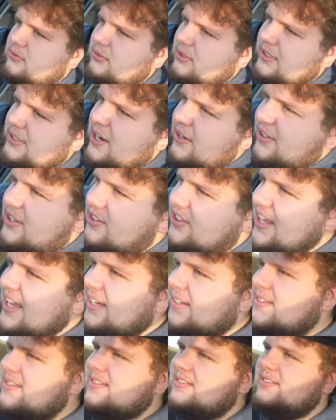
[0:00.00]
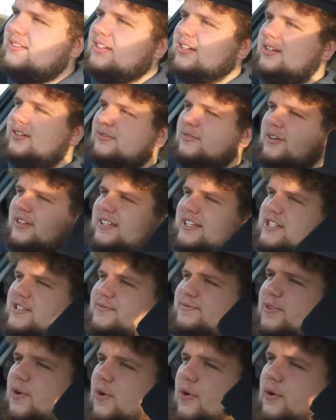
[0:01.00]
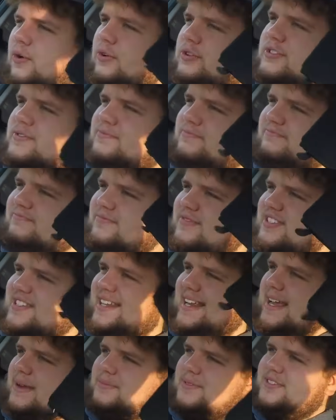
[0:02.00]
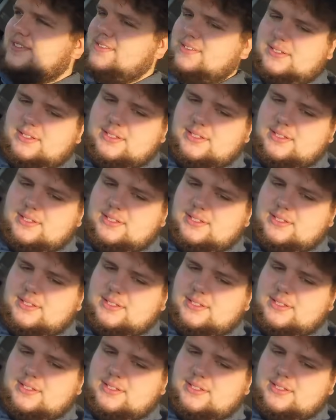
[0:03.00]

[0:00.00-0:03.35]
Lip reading: you know the things, one of these Ford slips.